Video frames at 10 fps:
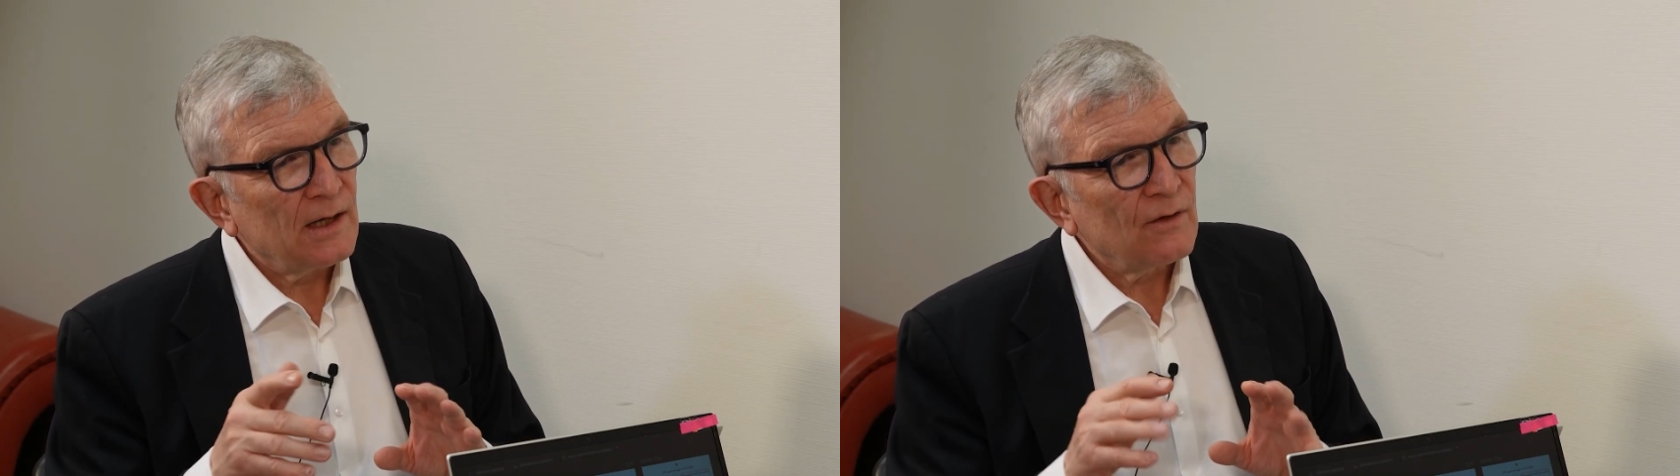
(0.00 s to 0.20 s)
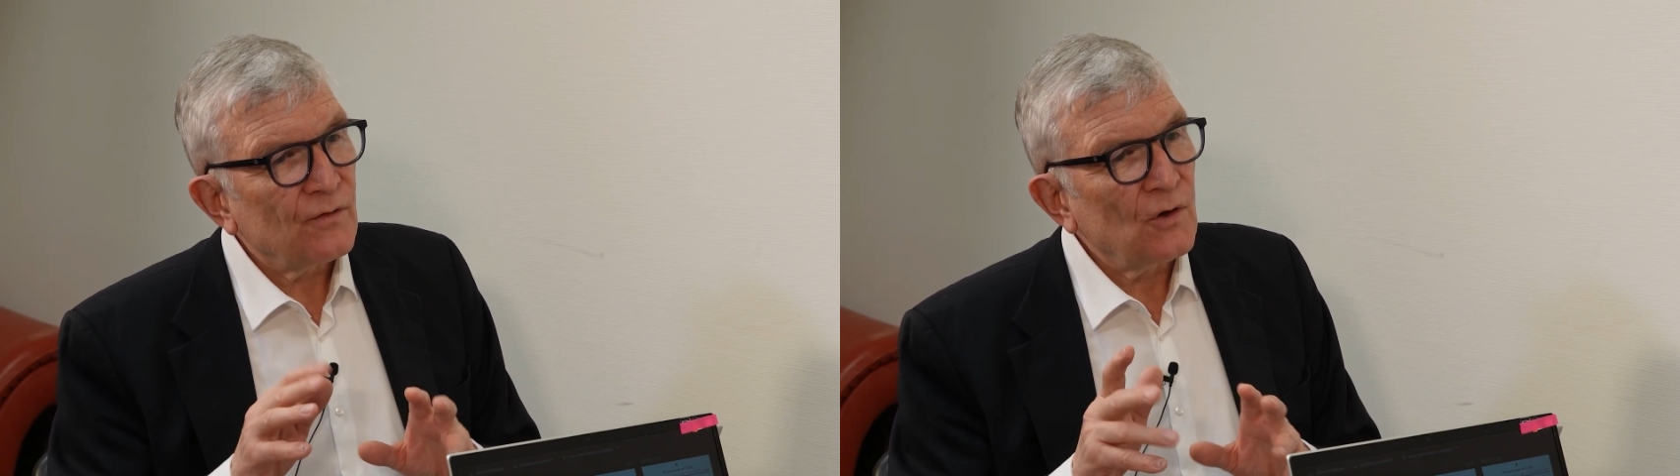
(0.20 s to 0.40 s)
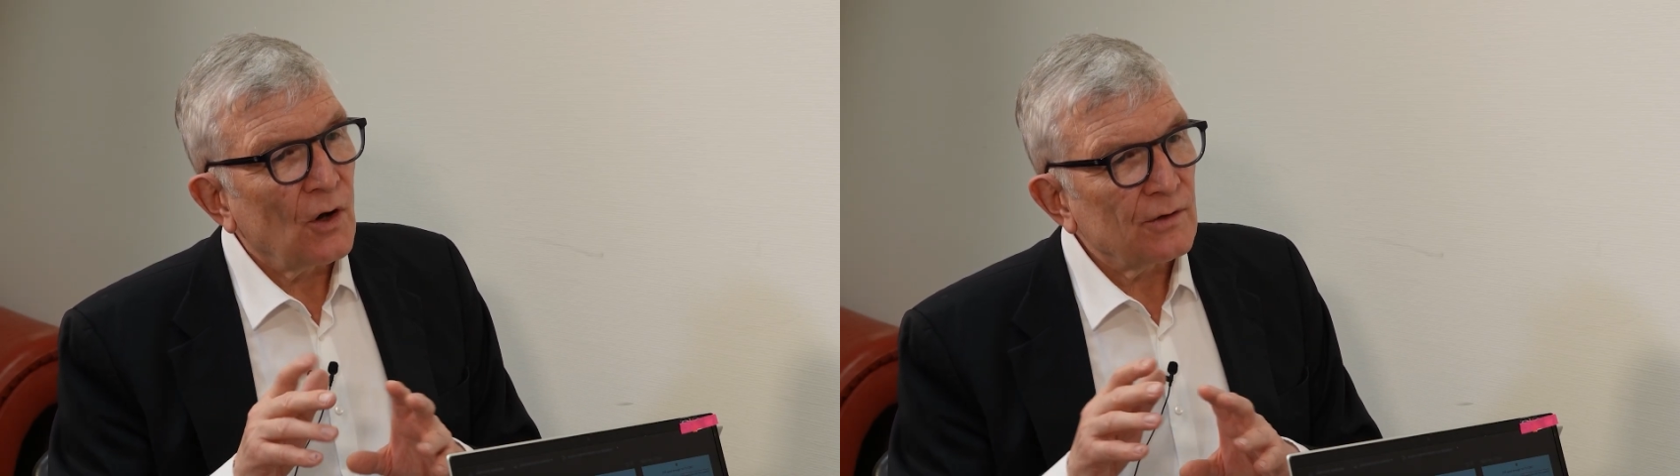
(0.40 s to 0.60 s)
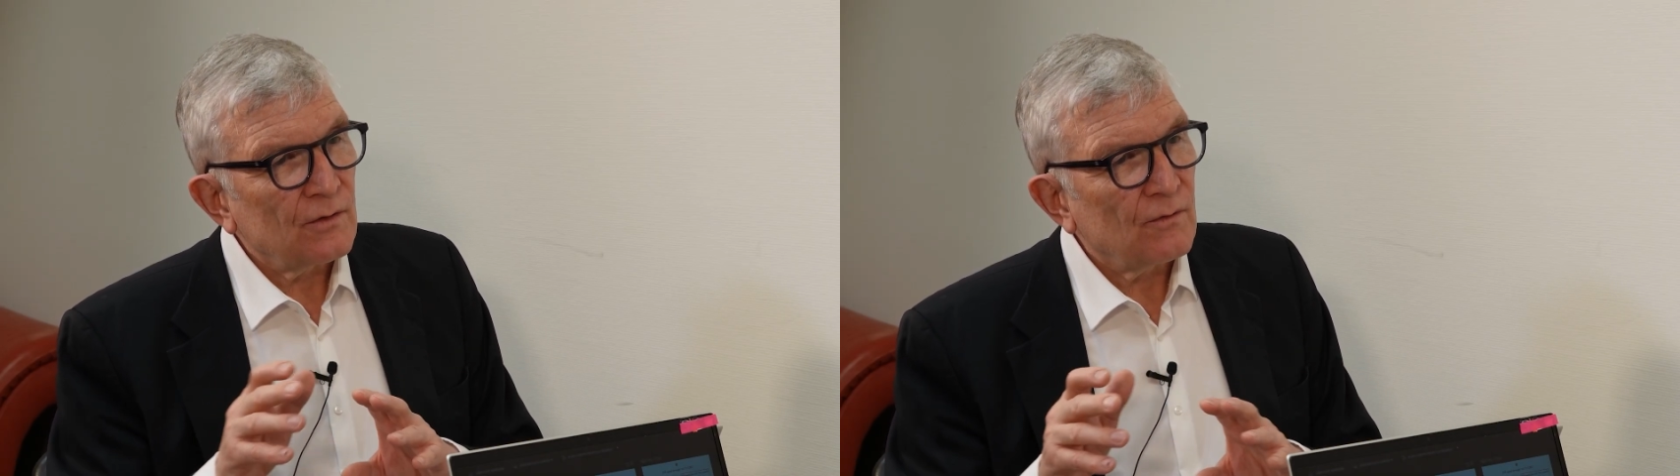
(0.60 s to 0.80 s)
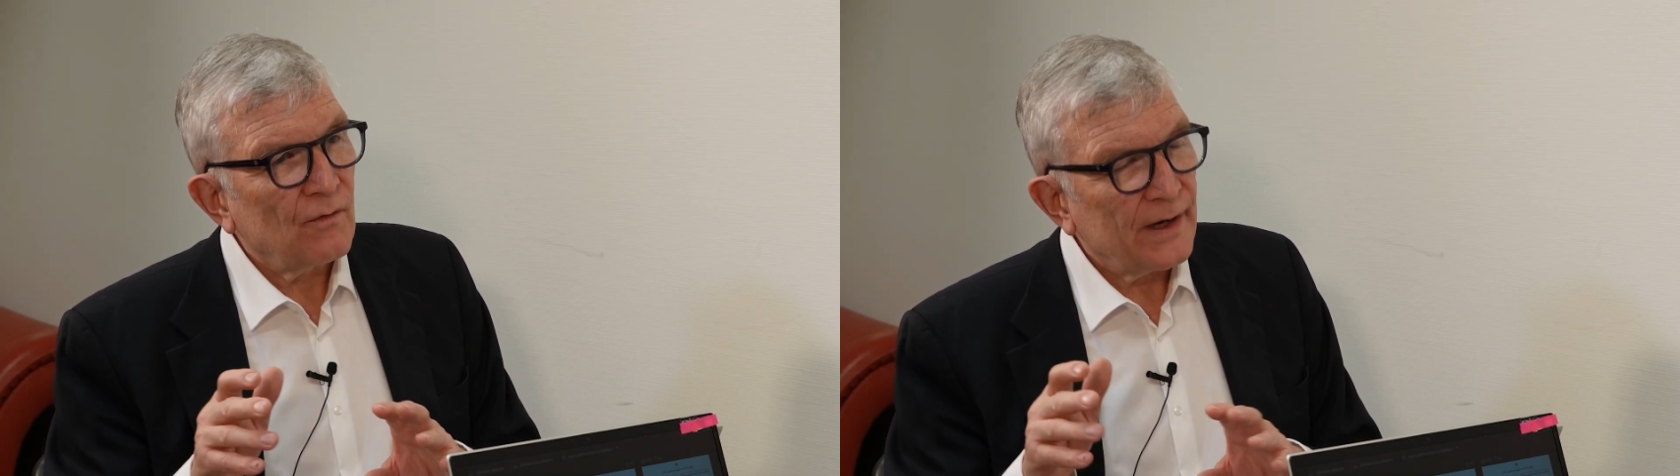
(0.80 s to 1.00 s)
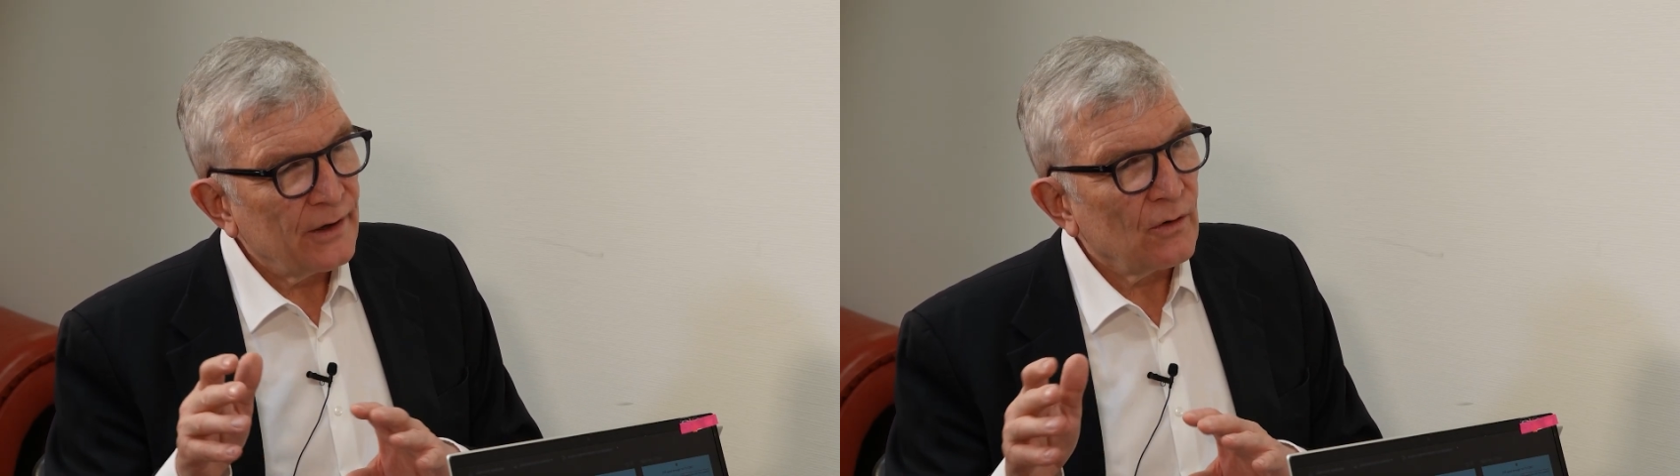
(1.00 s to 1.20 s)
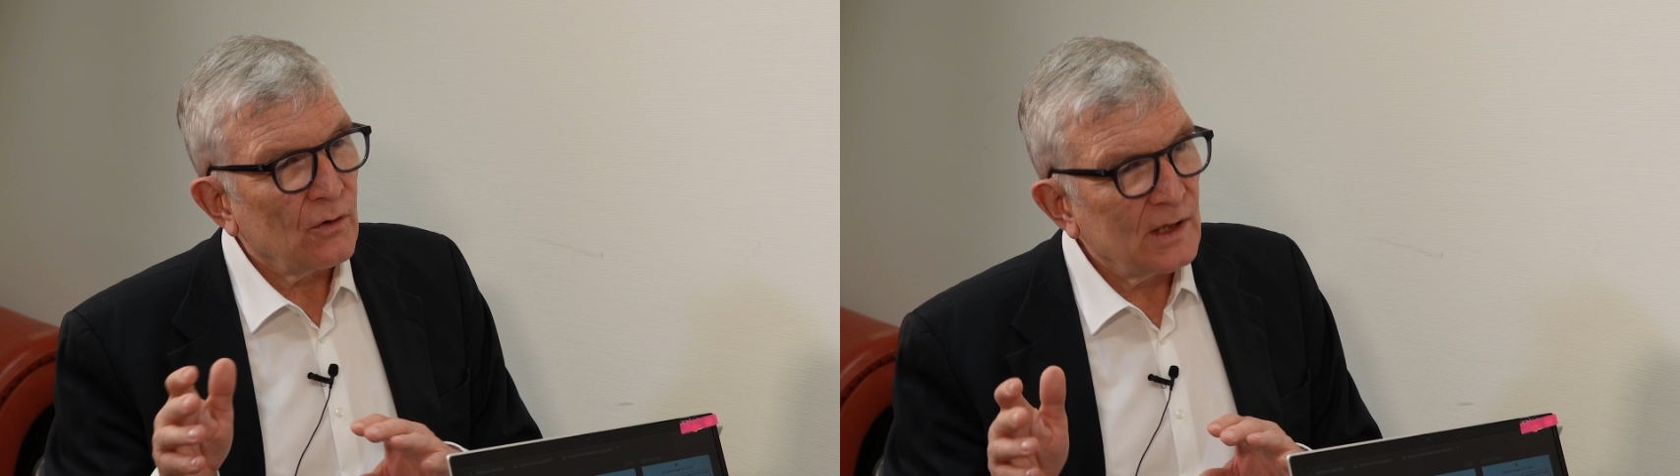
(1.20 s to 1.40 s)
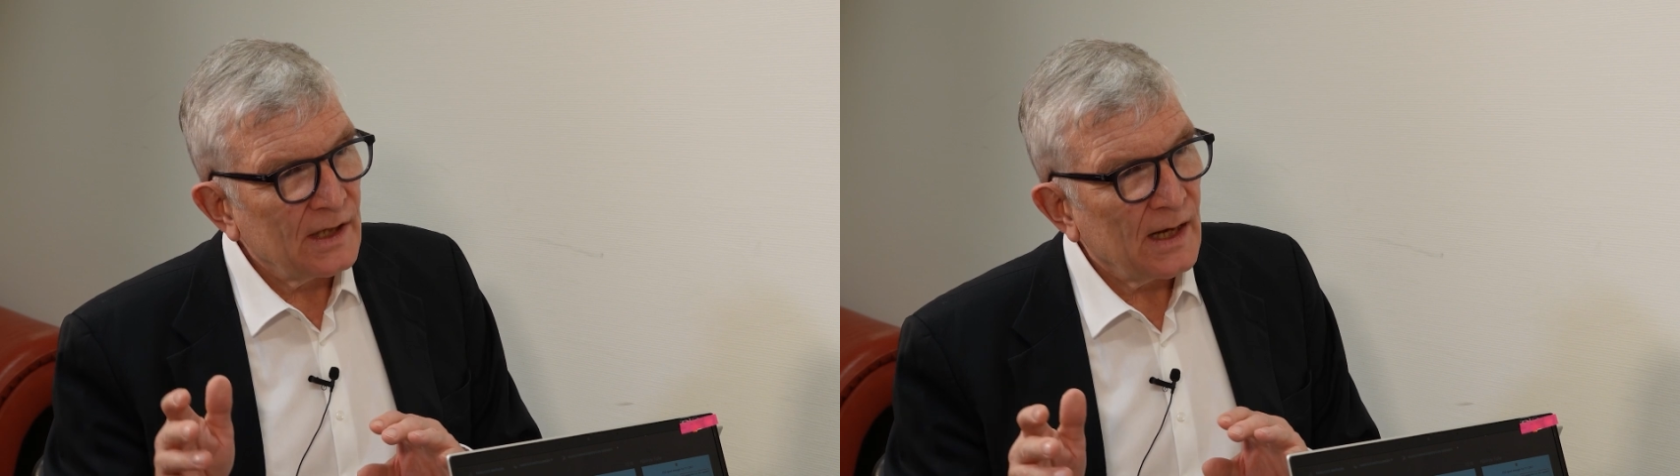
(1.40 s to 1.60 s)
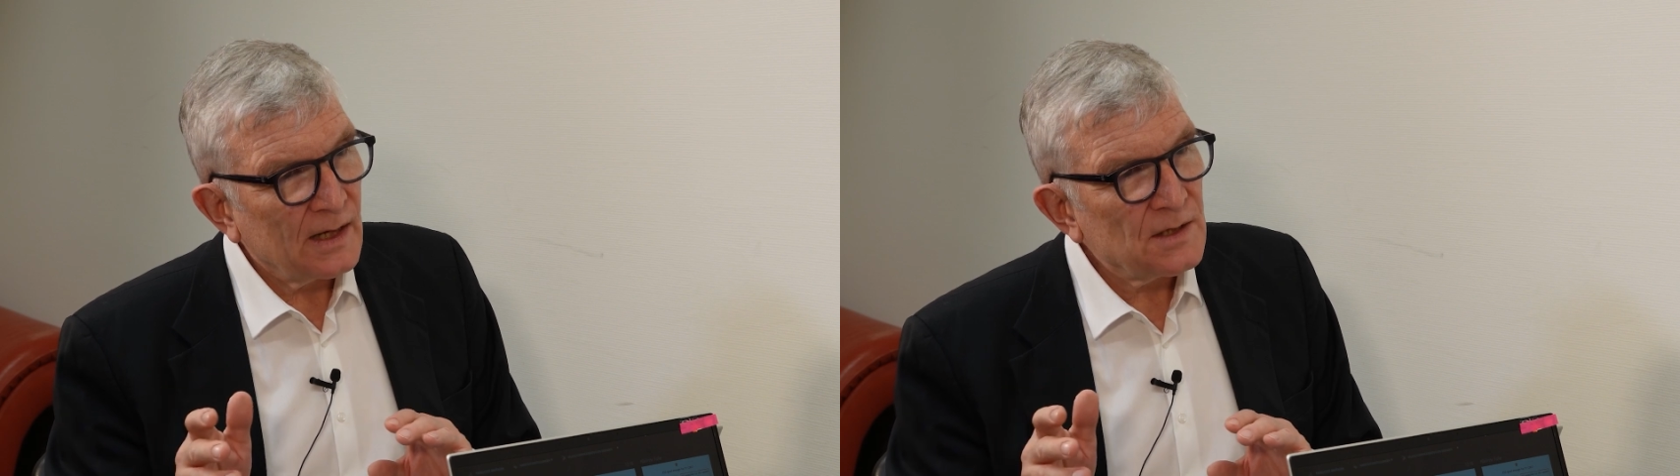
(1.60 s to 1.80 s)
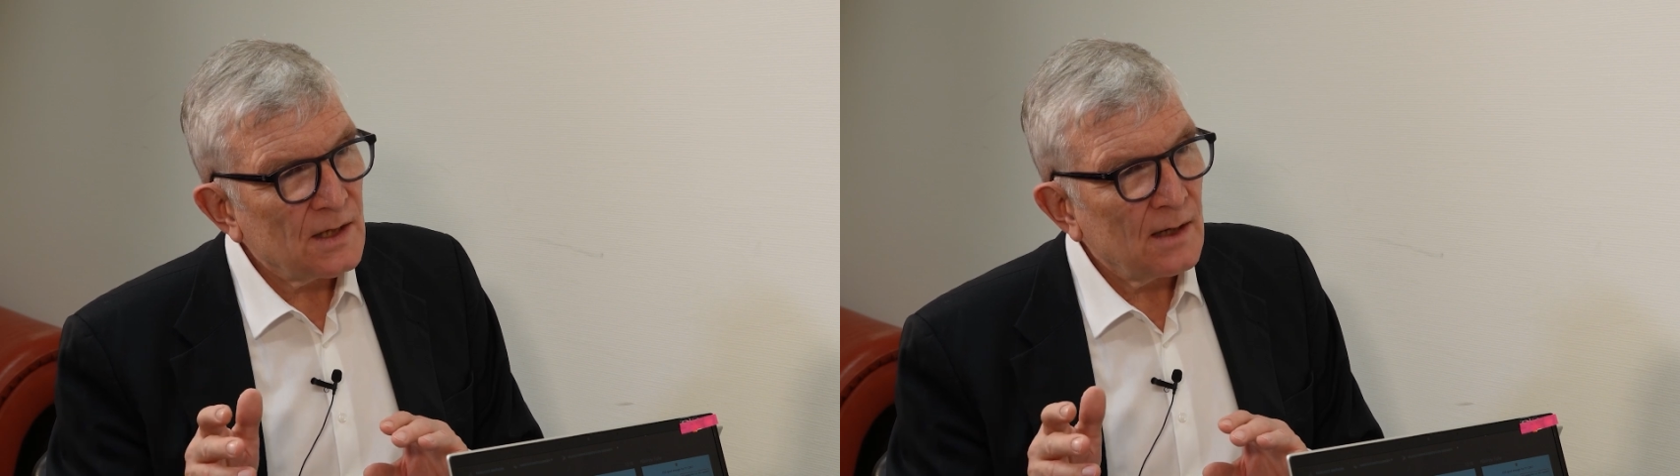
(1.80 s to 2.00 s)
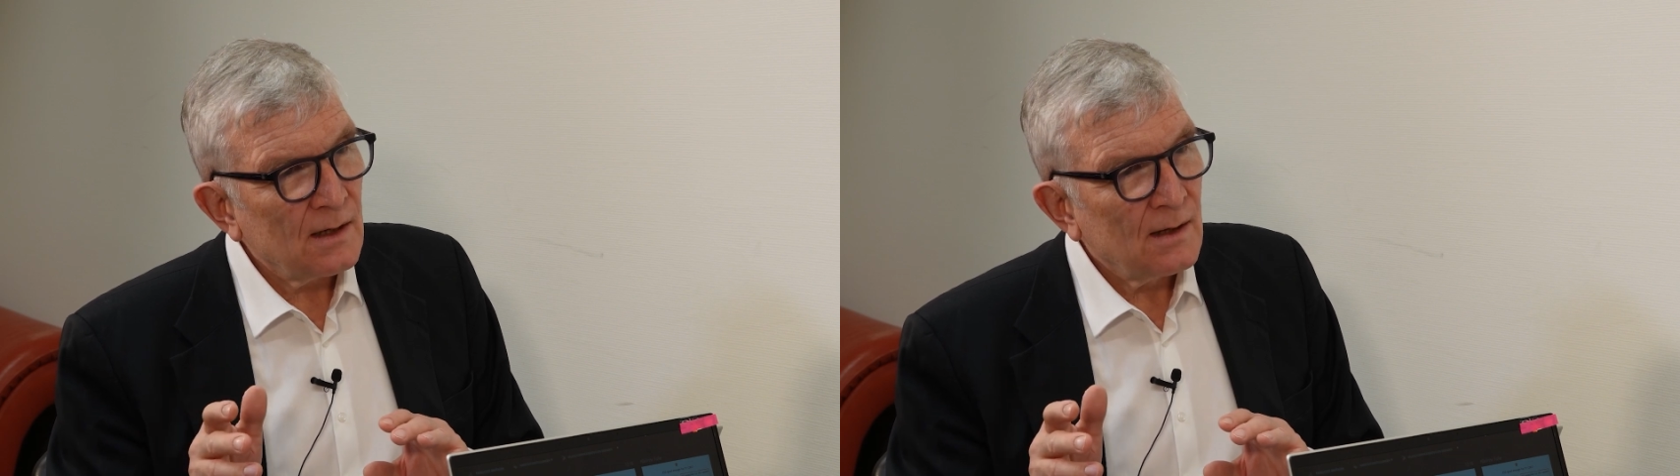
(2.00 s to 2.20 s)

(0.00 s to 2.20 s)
if not very early cancer.